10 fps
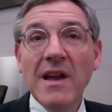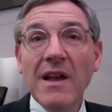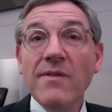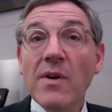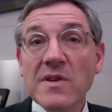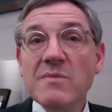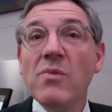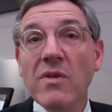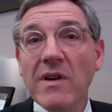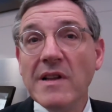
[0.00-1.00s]
and focus
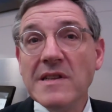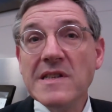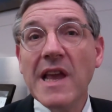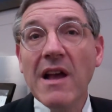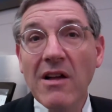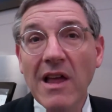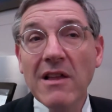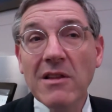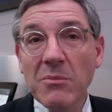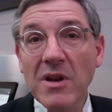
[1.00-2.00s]
more on the scale
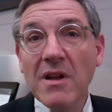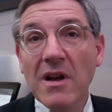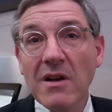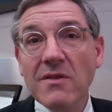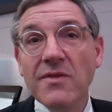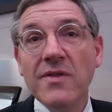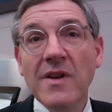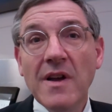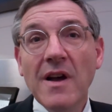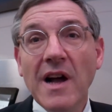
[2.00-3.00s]
element of
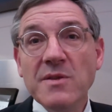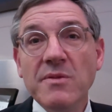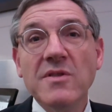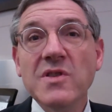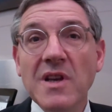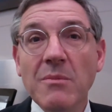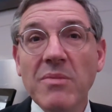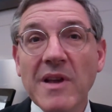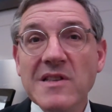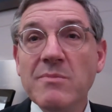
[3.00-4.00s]
entrepreneurship
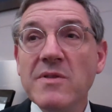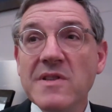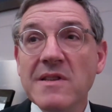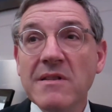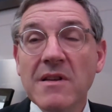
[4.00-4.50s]
as opposed to